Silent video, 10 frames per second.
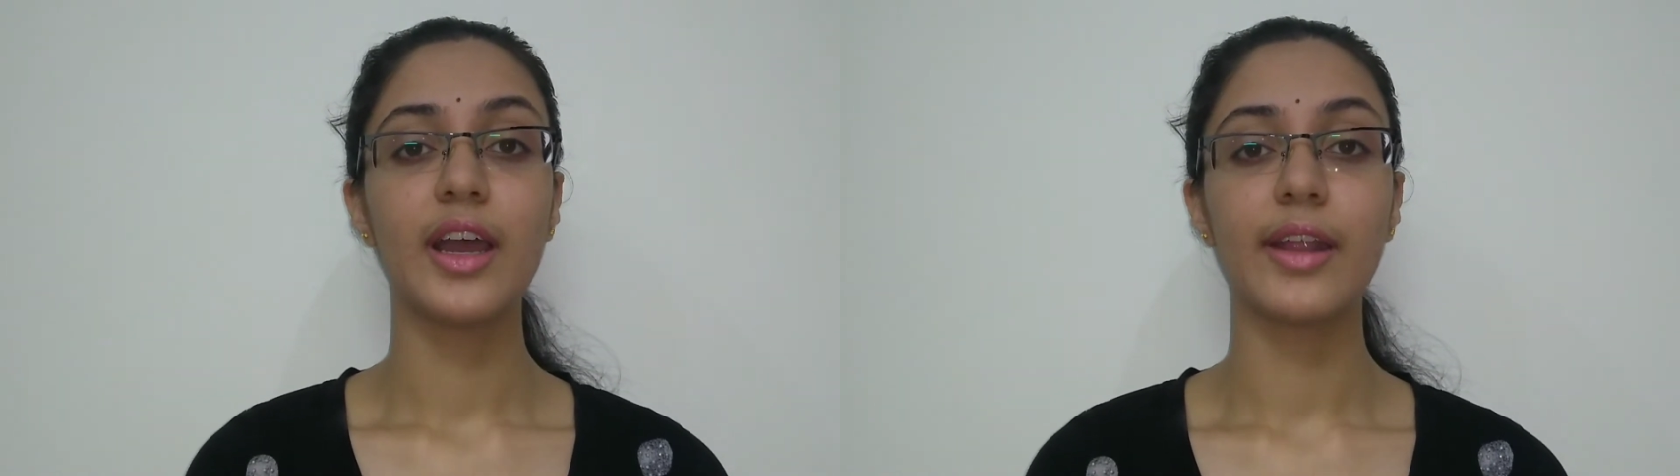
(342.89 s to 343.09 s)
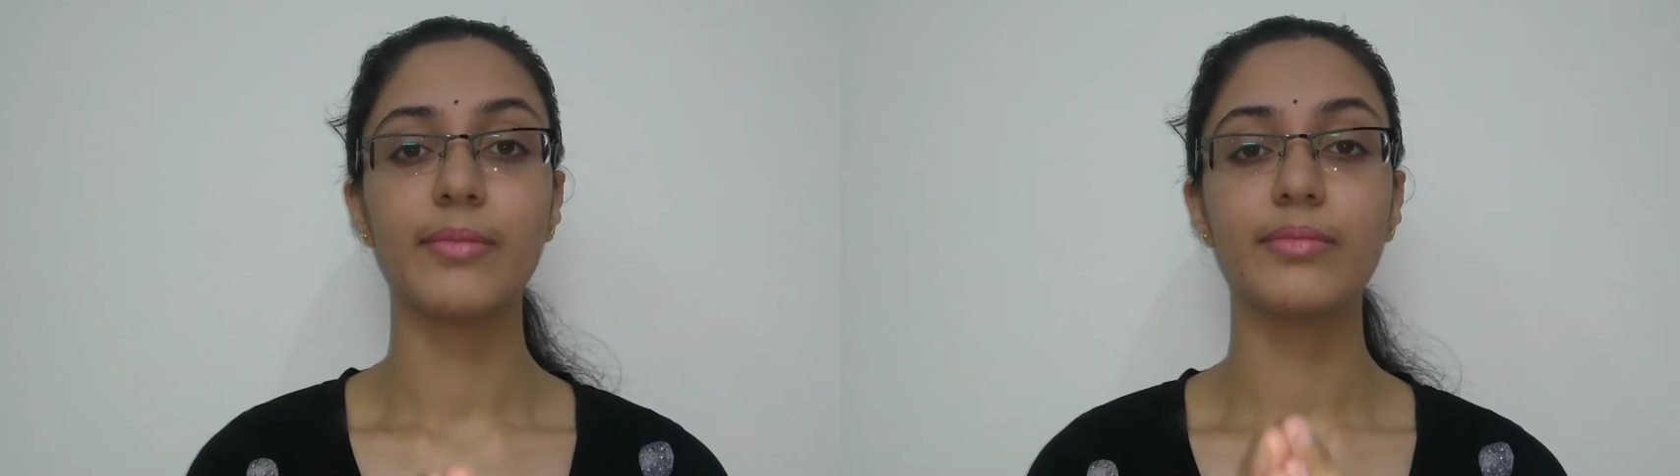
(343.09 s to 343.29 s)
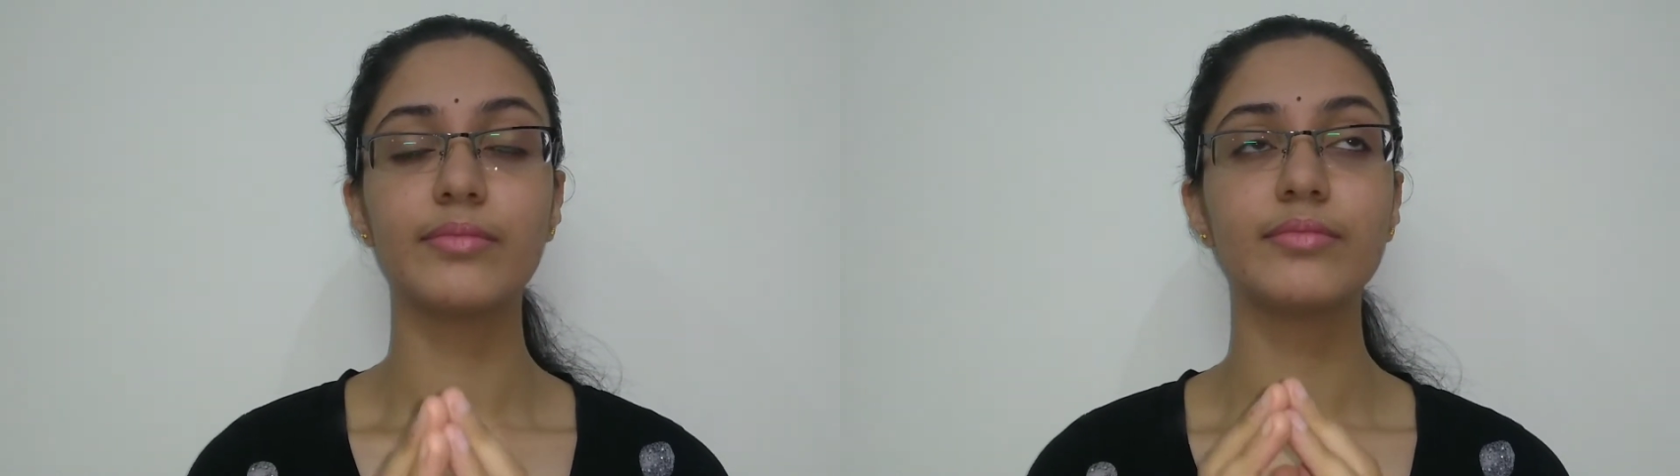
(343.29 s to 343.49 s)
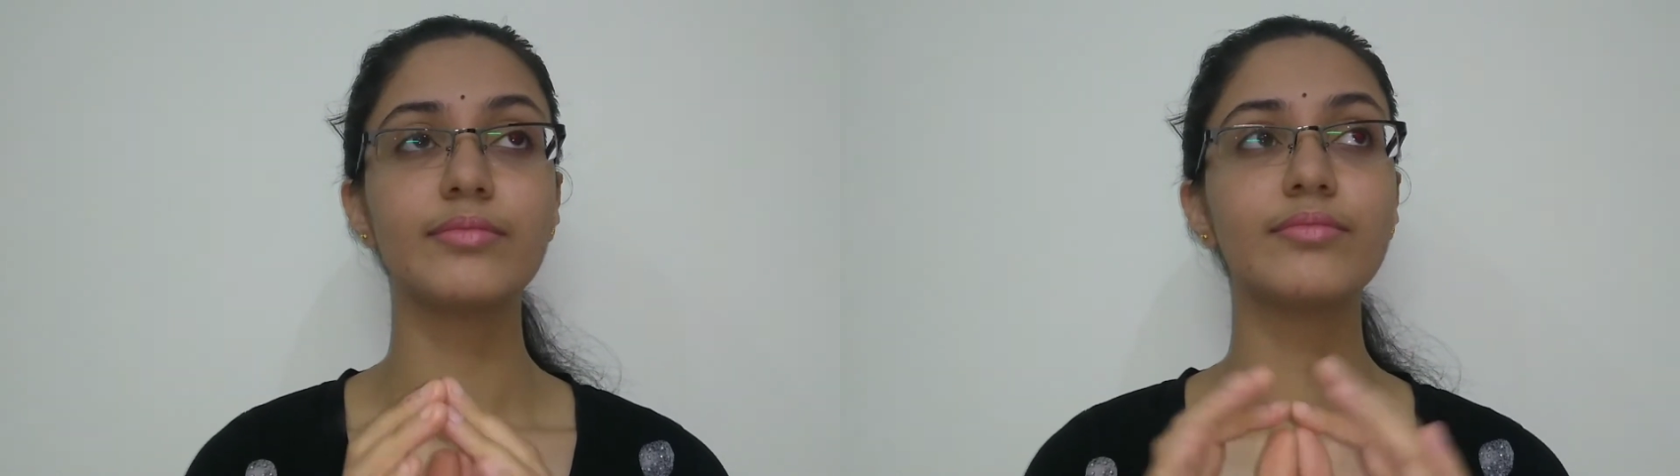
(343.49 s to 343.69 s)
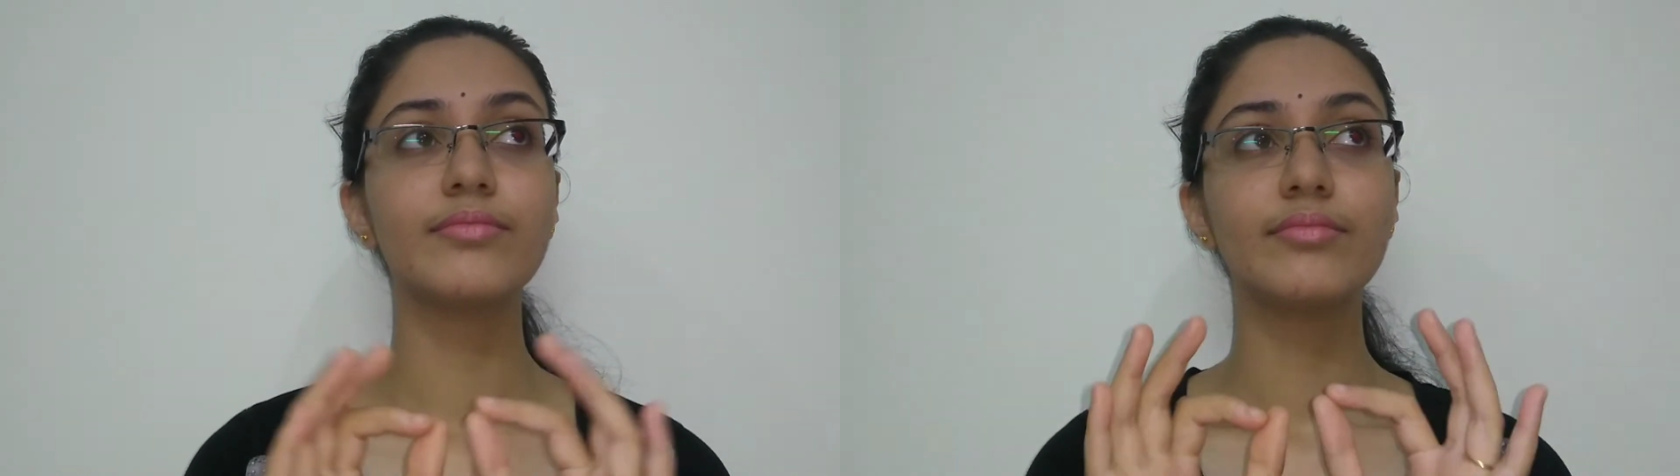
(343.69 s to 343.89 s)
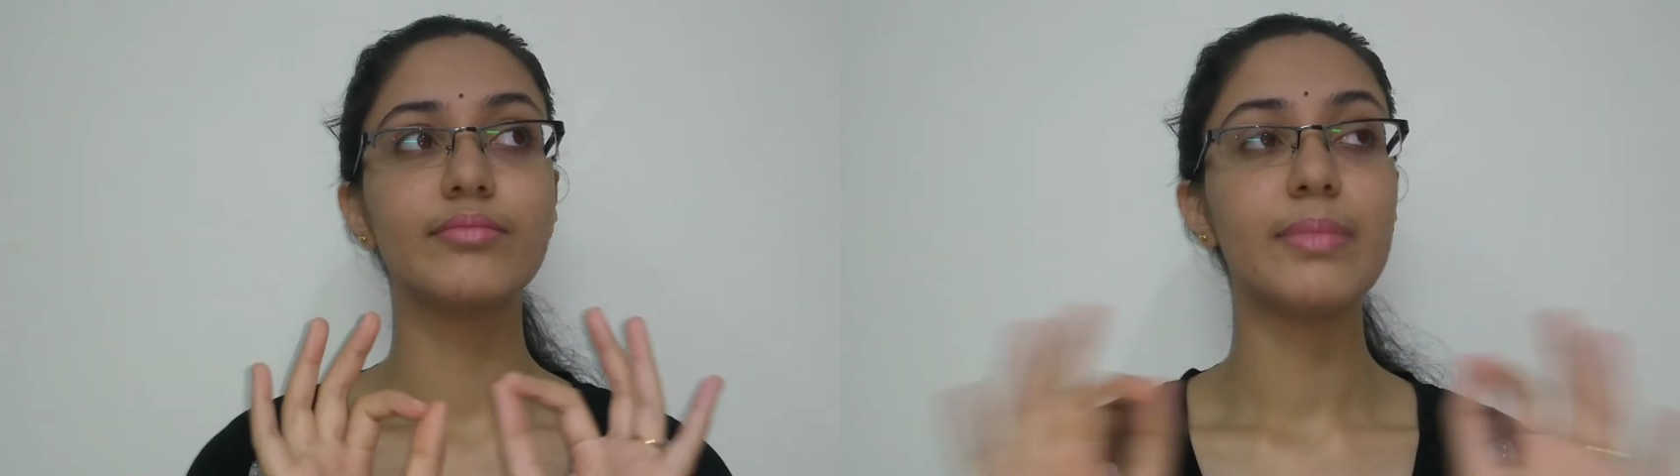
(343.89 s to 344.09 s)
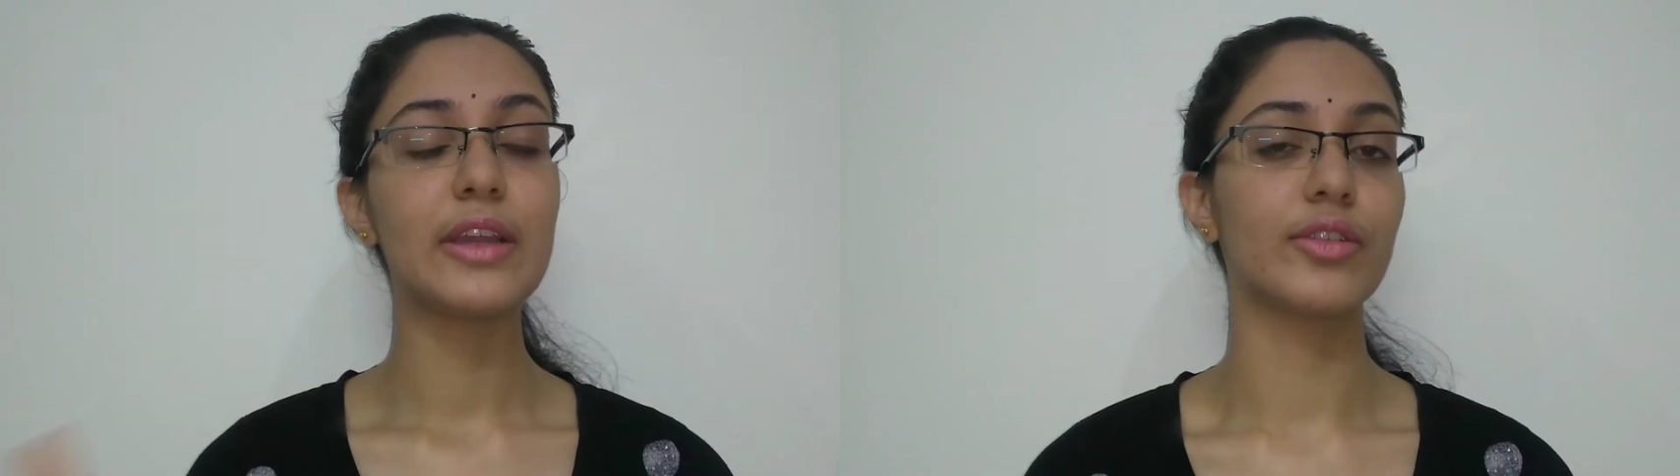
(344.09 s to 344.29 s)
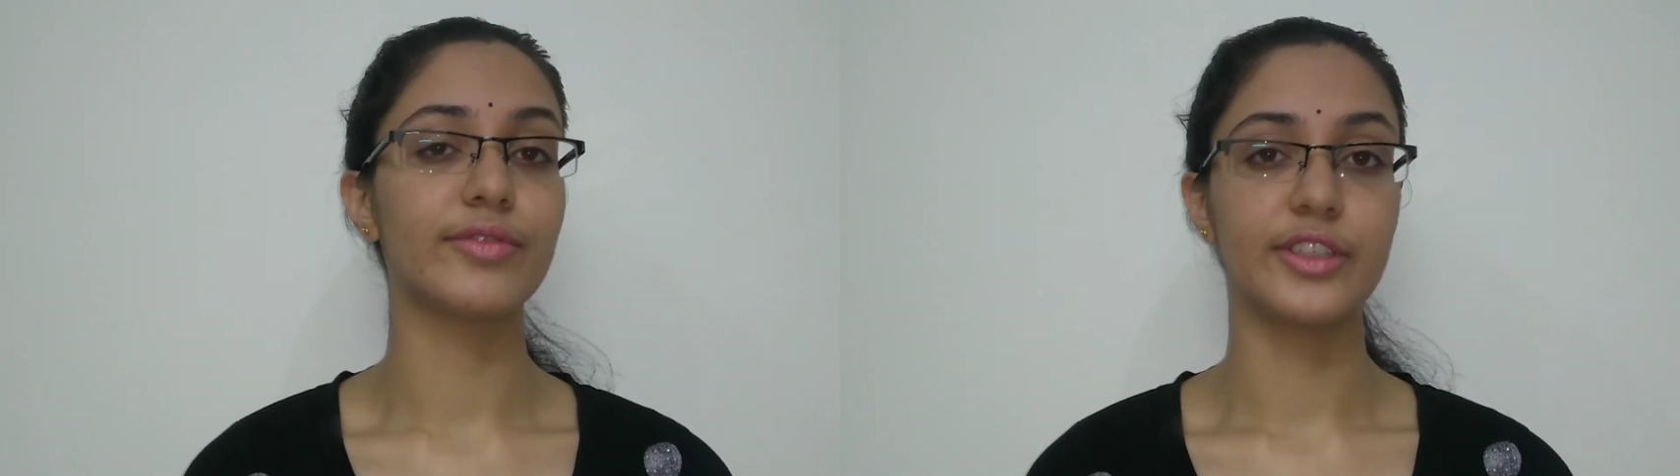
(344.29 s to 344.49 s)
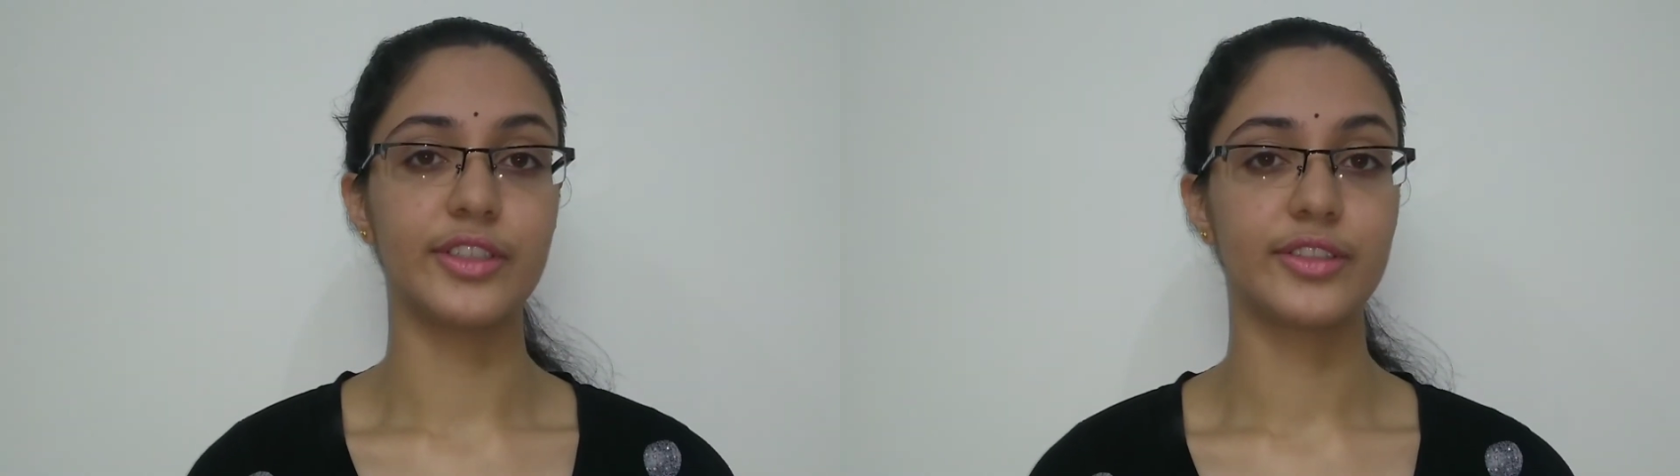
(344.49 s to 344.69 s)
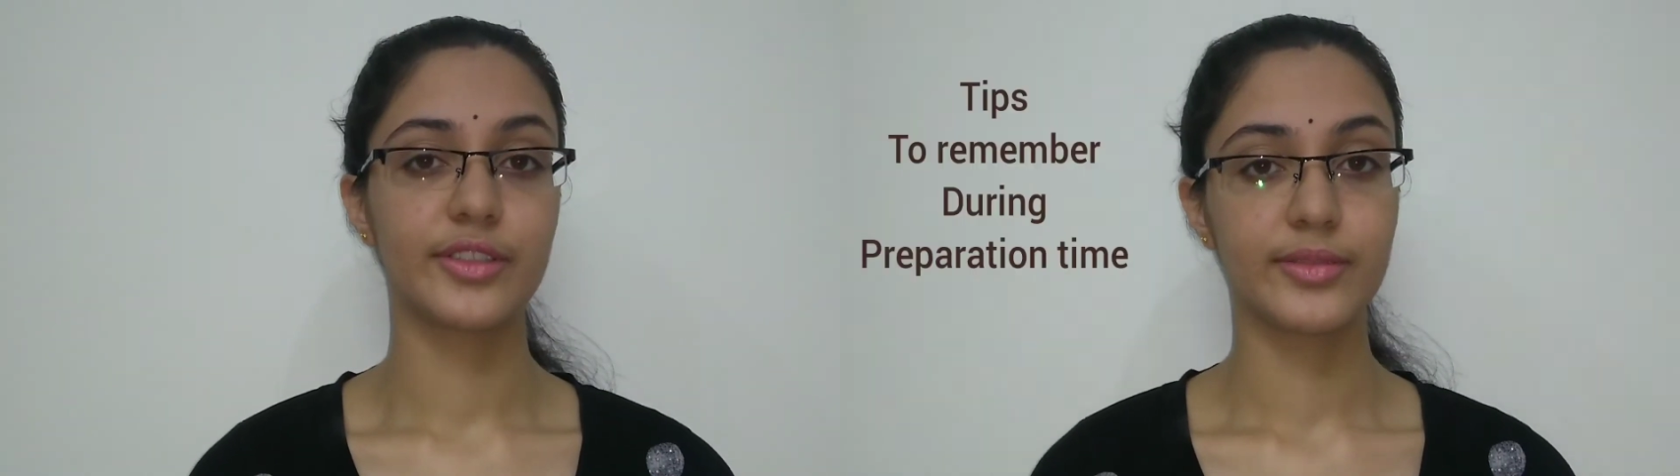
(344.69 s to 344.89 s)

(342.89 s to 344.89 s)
and be confident.